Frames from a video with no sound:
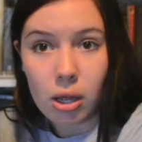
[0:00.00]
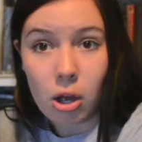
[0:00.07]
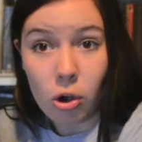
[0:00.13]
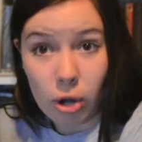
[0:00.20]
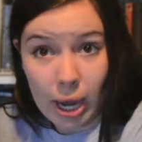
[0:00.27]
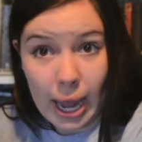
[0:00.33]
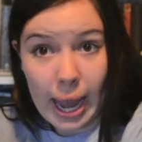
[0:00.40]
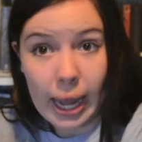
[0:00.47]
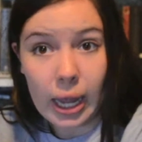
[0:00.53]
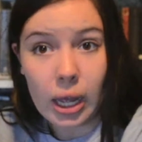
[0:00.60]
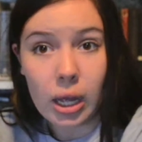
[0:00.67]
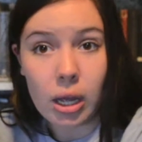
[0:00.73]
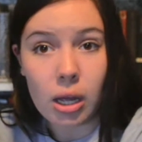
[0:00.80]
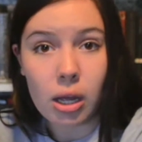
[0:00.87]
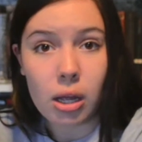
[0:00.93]
Okay?
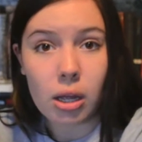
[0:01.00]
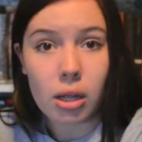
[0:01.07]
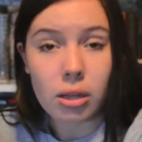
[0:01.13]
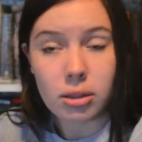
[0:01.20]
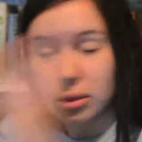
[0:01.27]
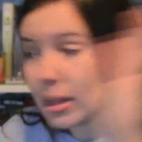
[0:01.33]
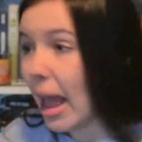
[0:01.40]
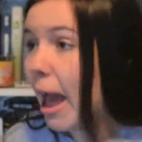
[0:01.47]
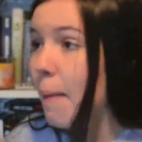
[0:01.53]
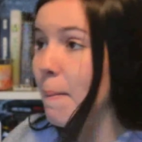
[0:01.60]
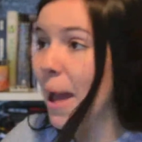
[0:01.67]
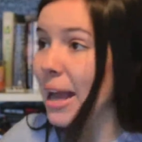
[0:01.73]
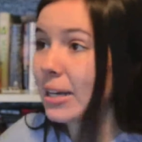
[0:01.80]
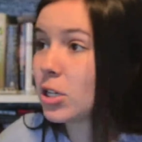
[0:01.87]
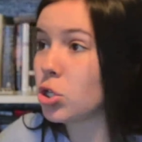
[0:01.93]
That
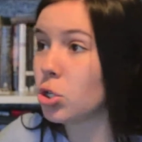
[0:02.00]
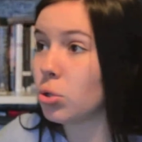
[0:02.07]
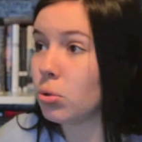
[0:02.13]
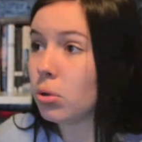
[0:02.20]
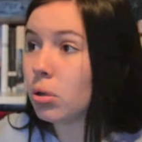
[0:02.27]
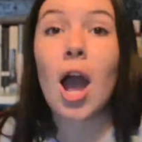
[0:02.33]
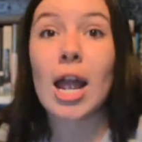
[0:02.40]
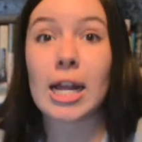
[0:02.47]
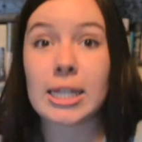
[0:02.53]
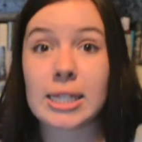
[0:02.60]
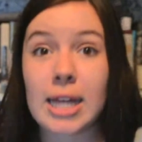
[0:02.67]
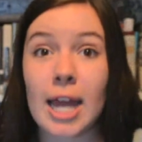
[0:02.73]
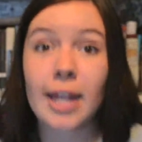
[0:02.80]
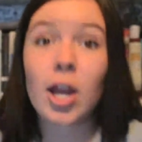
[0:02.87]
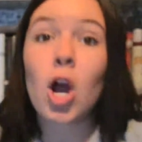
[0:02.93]
magnitude. It's
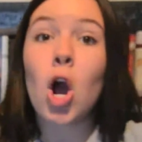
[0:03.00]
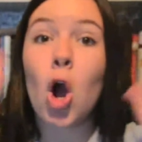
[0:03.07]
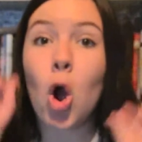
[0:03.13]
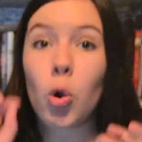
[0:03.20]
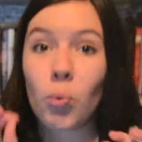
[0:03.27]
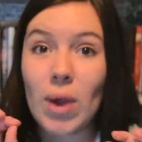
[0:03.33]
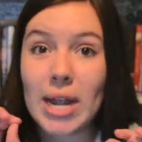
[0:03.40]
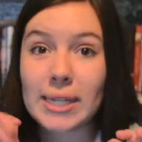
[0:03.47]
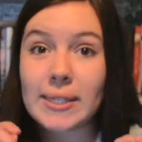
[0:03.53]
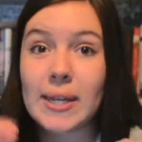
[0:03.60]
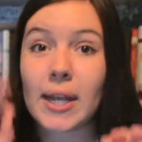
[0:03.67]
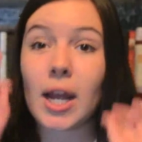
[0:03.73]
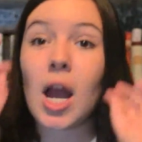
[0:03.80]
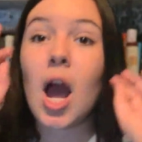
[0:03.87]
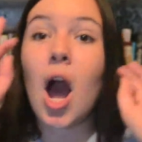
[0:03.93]
like
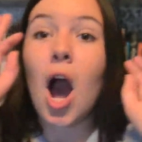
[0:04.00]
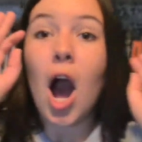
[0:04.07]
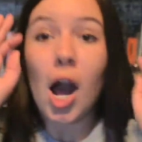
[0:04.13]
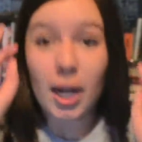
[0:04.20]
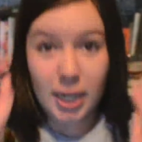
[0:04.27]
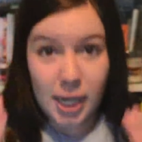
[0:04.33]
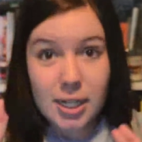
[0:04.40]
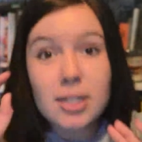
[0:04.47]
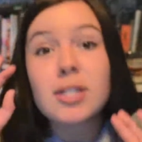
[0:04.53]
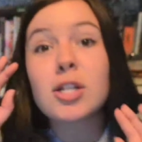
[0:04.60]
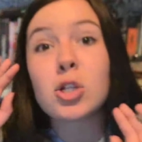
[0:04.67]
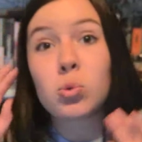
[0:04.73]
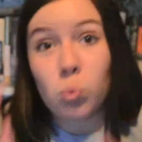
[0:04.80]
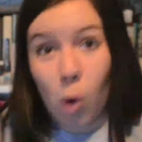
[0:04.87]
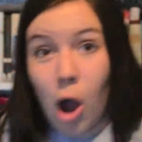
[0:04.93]
erasing
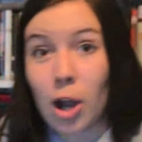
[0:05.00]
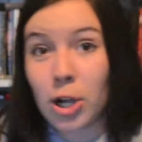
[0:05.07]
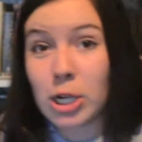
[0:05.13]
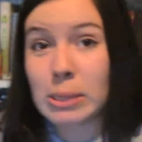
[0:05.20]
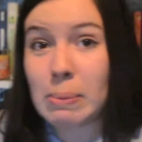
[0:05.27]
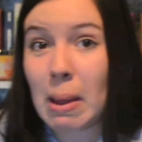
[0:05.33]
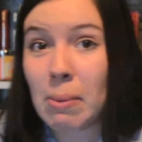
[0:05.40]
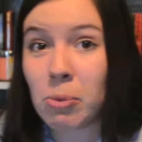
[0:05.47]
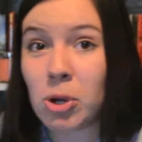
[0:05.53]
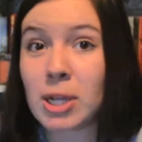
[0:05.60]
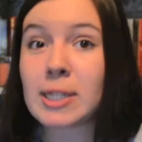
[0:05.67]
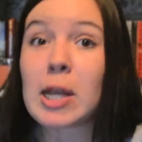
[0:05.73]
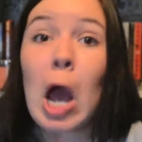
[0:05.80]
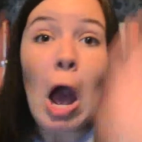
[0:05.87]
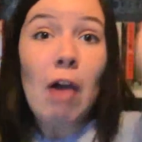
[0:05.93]
Augustus Waters'
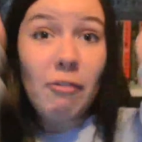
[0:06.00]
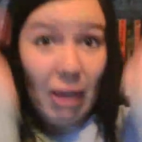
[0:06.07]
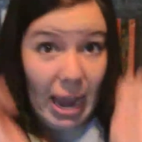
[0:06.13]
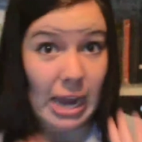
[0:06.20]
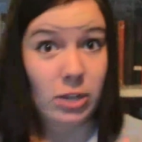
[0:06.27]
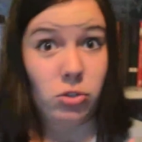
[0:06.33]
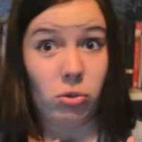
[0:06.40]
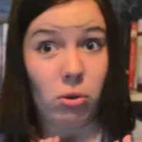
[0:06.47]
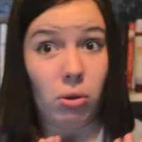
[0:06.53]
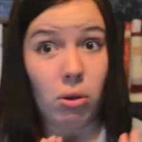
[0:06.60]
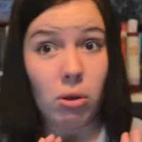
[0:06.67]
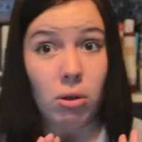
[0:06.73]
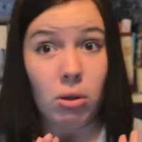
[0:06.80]
memories of Hazel.